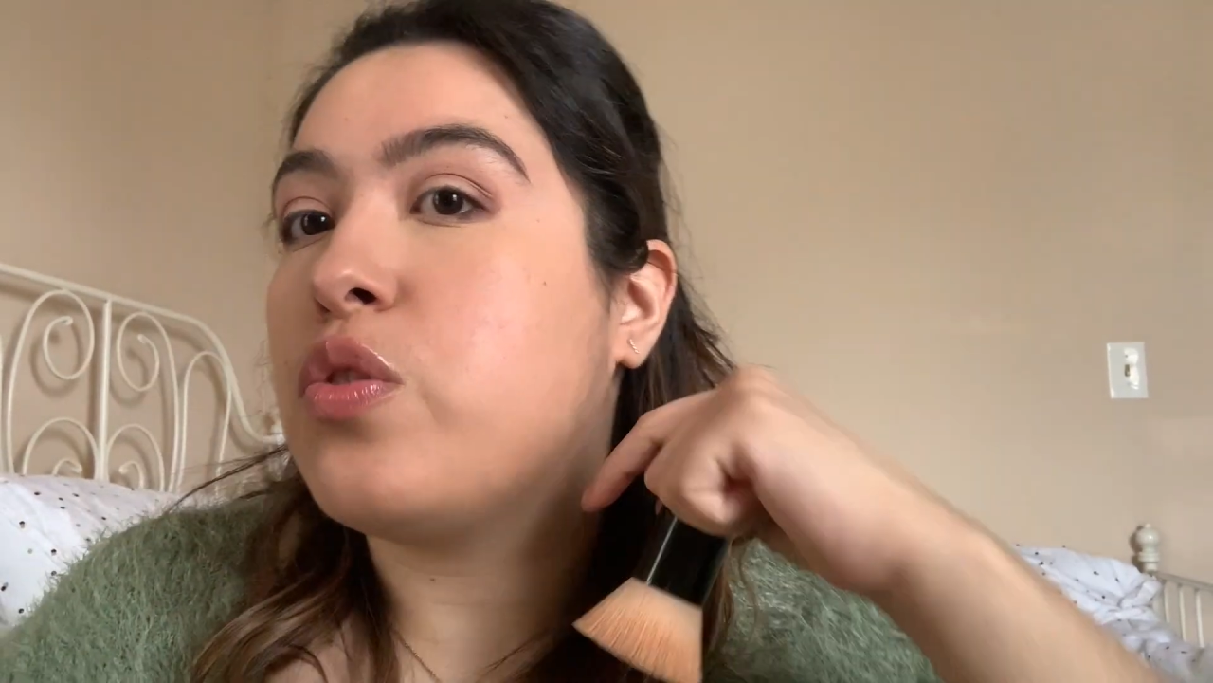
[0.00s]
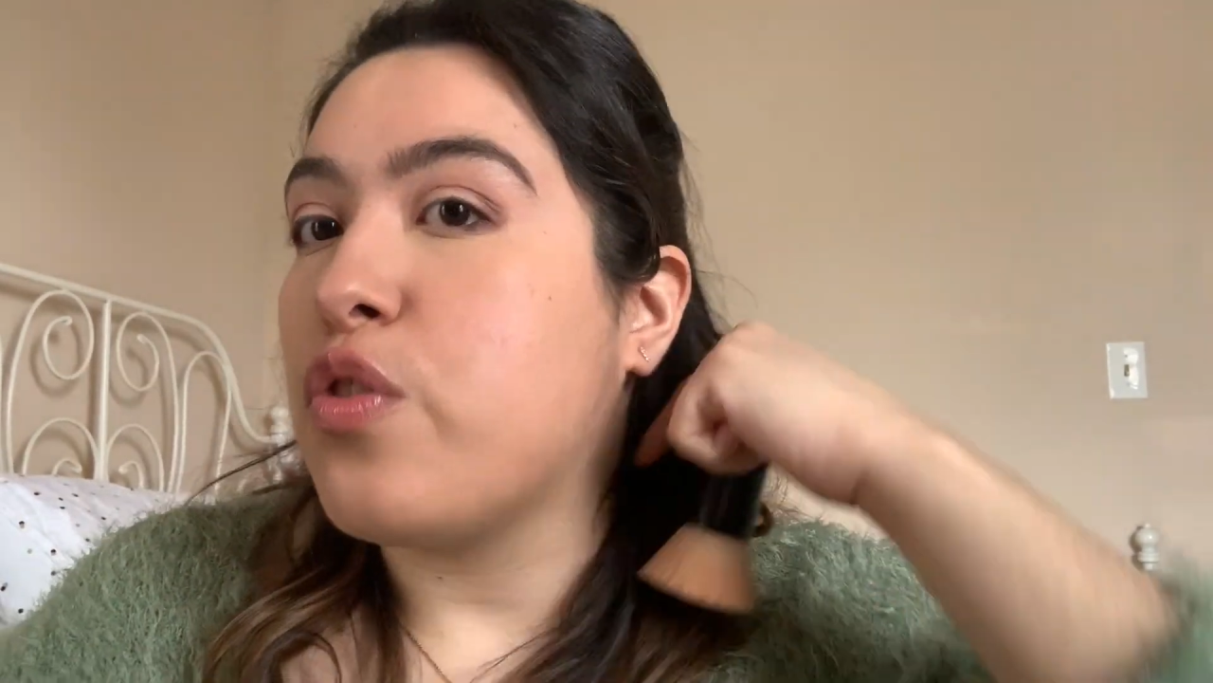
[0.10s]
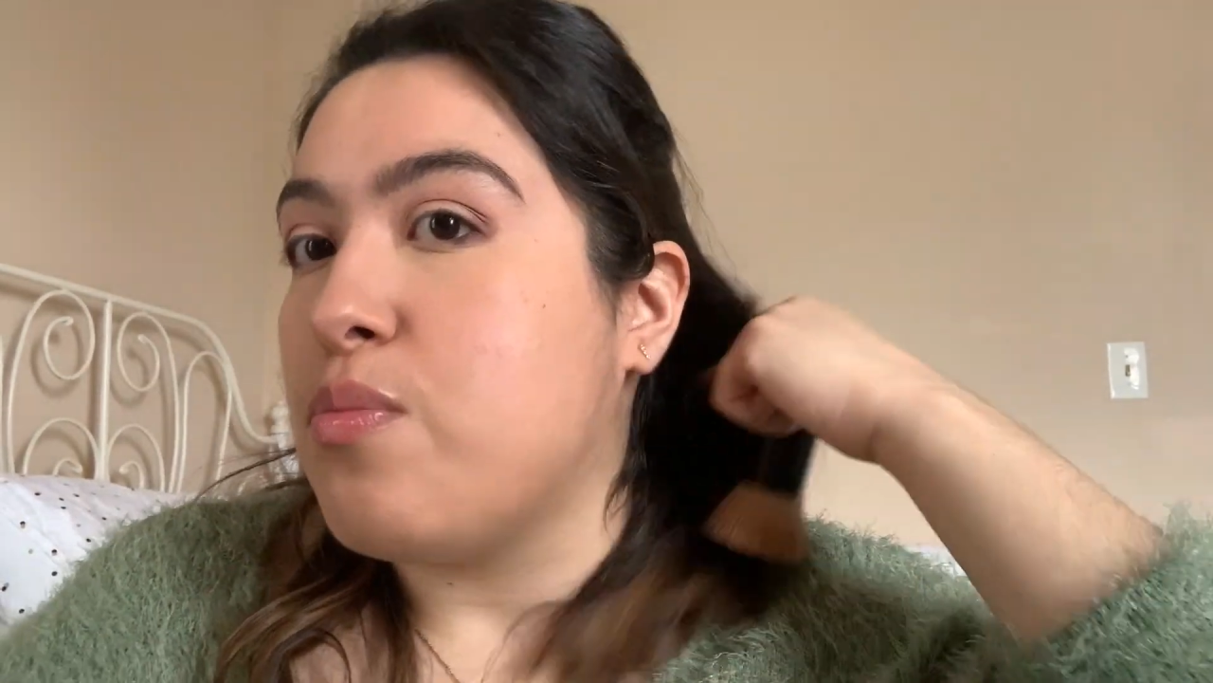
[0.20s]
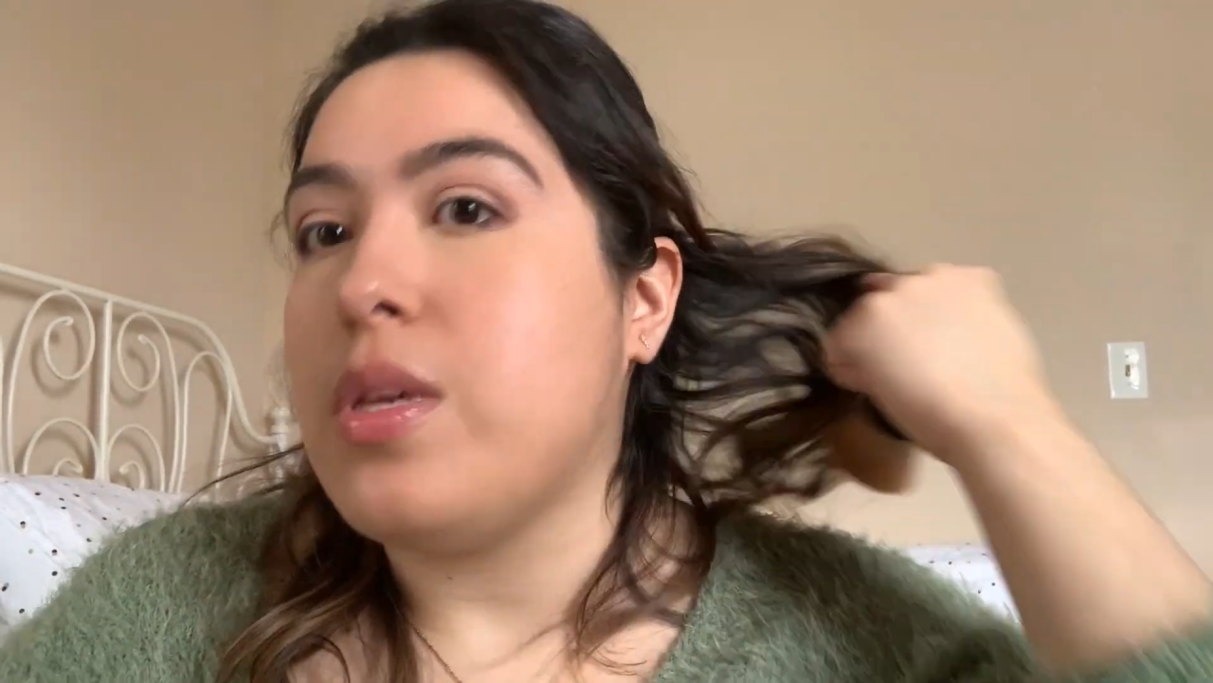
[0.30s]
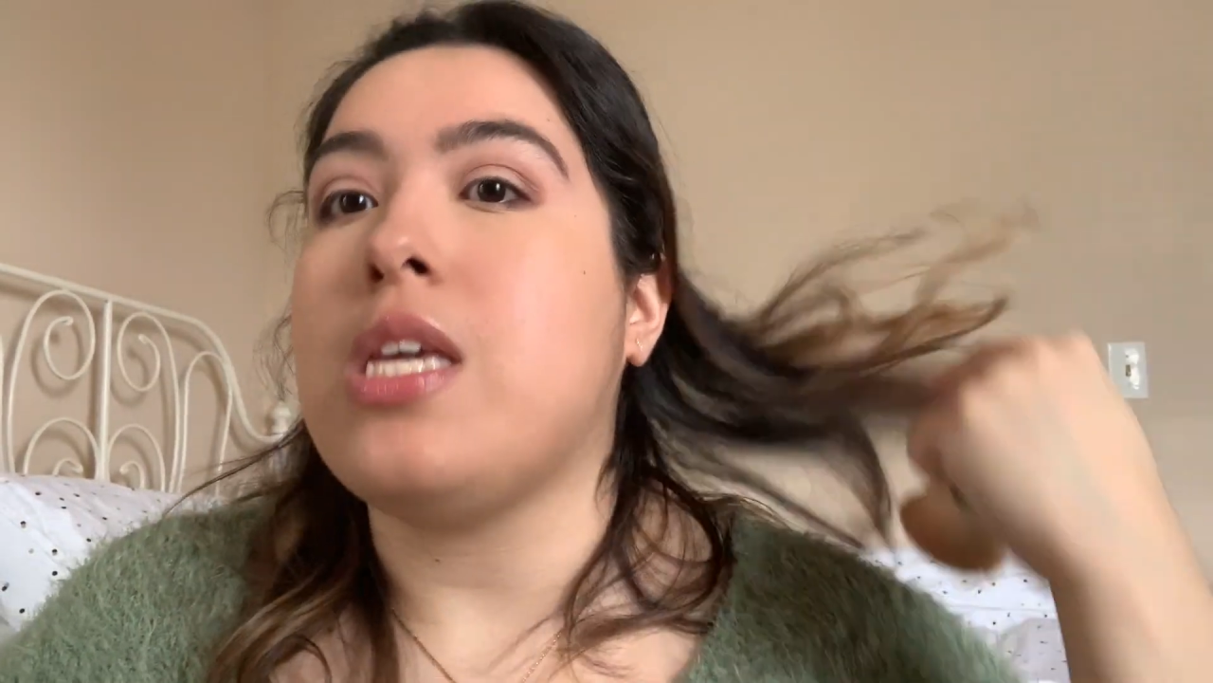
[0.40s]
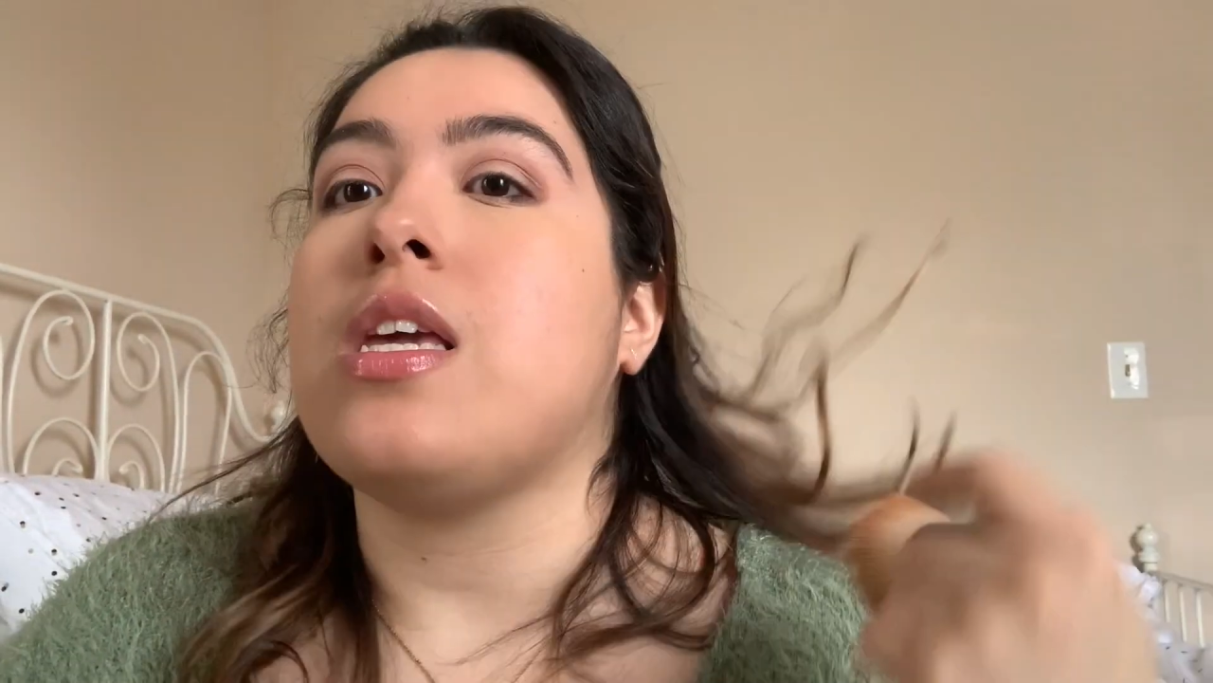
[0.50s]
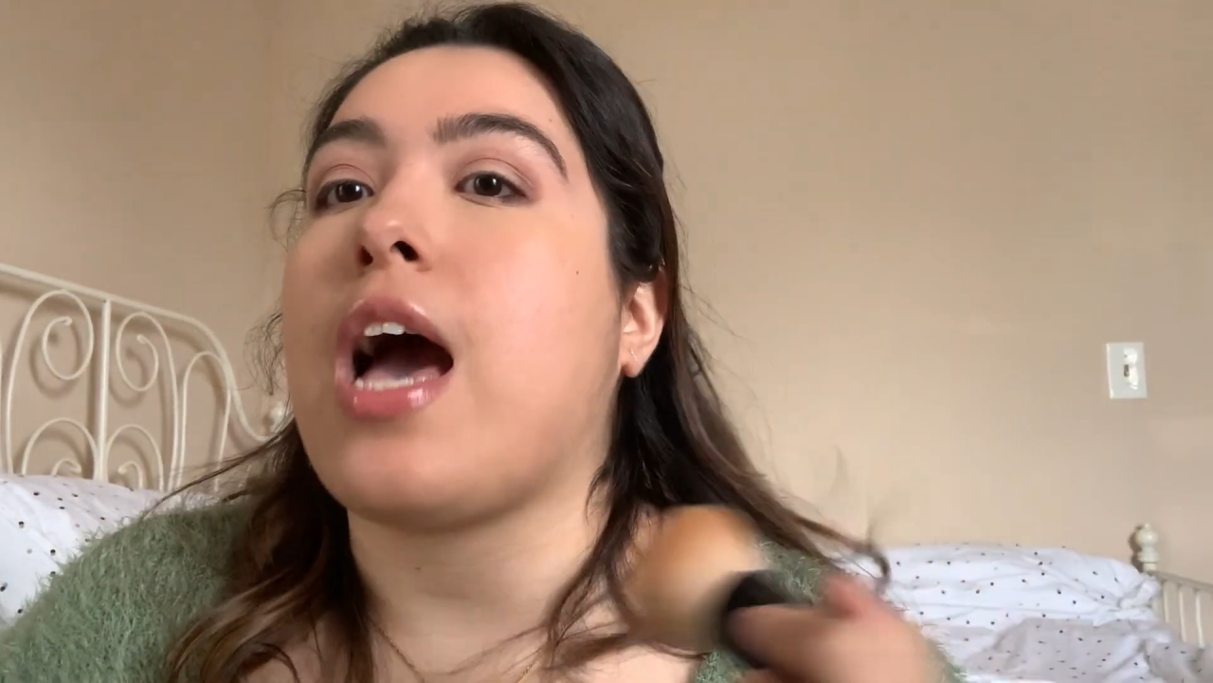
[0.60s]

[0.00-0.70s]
For me,